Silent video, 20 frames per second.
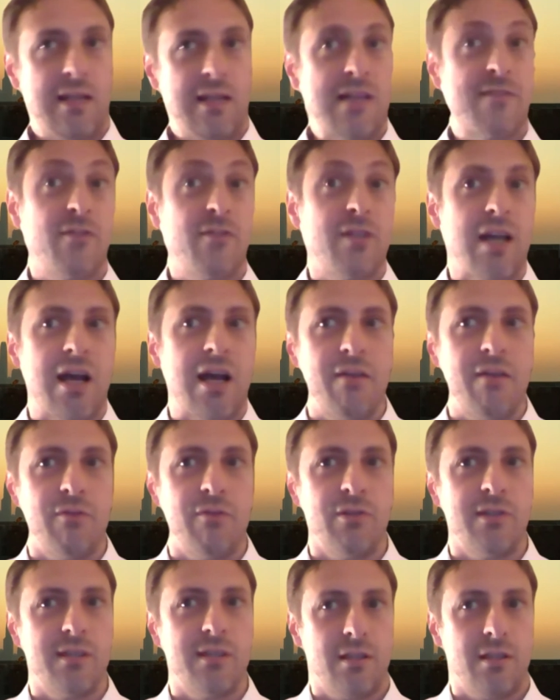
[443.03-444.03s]
That's what I
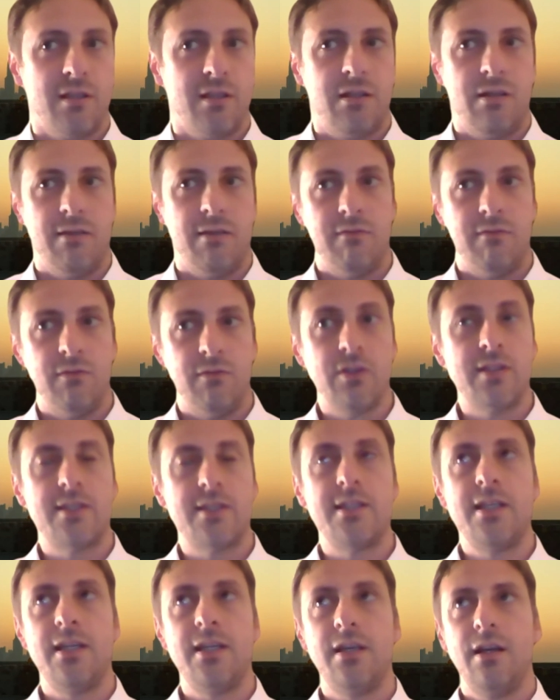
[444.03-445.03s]
would
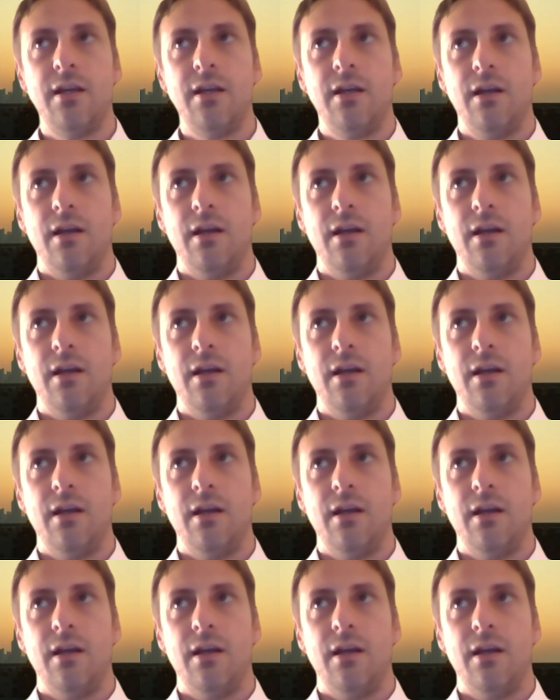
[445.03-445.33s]
see.